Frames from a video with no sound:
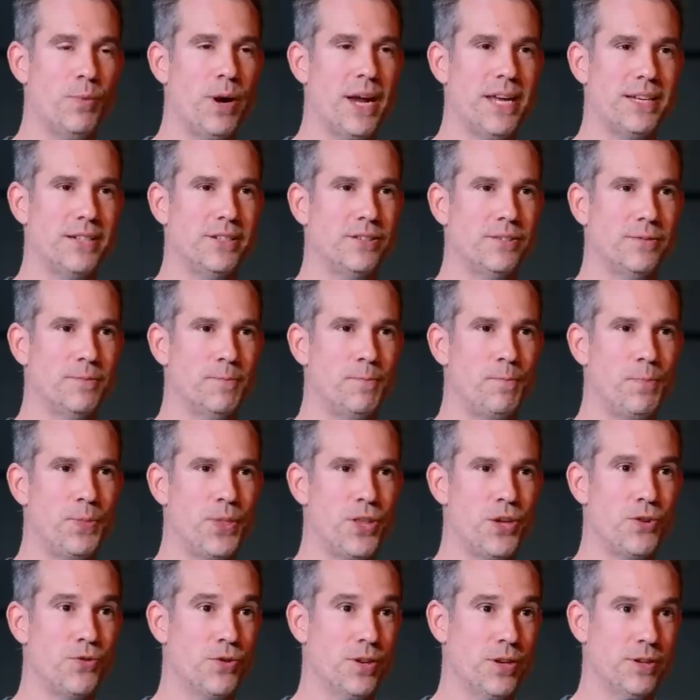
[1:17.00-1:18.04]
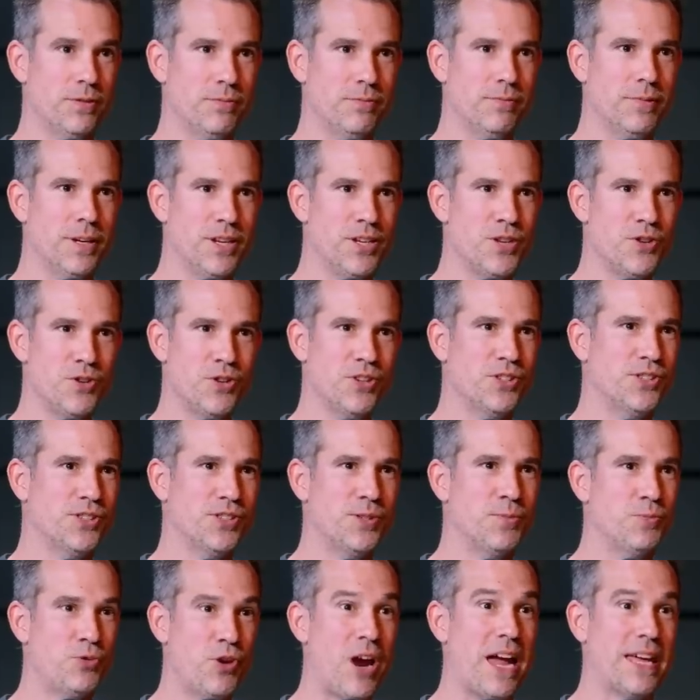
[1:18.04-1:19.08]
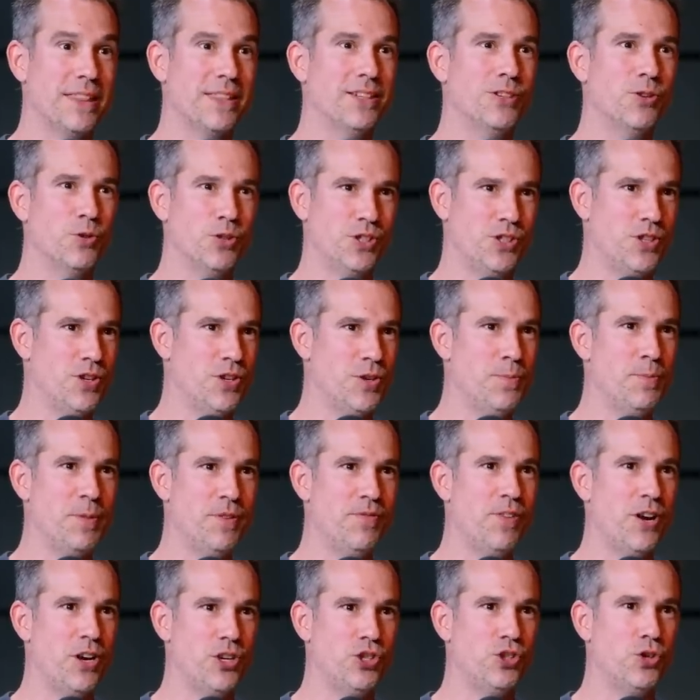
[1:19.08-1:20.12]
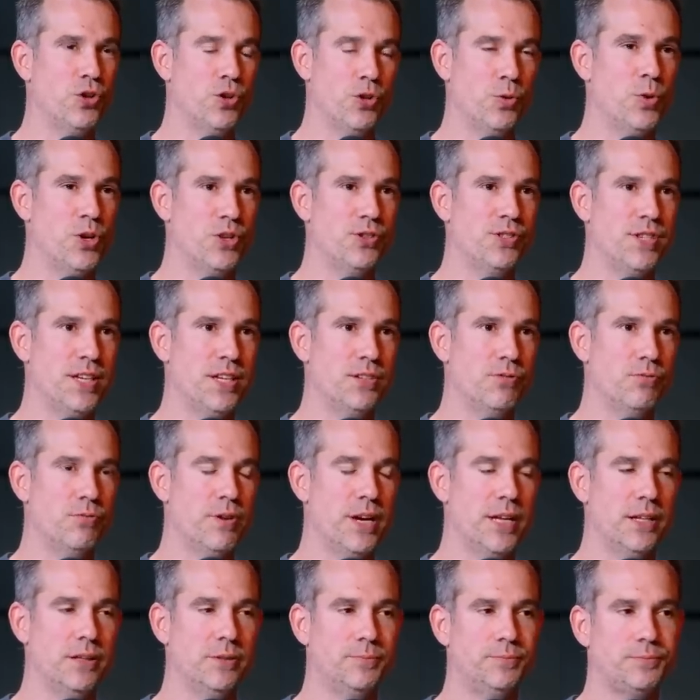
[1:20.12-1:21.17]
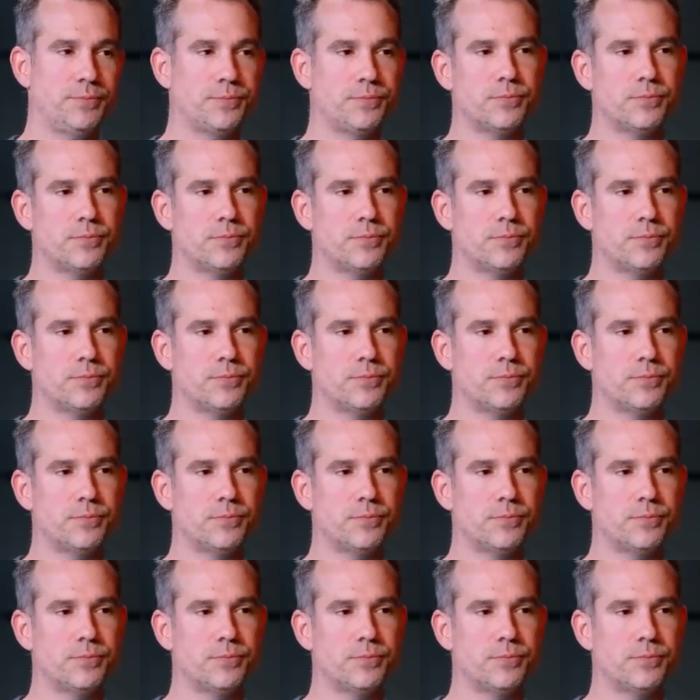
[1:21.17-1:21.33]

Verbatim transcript: patient, you can subtract the noise. You can be very sure that what you see is real.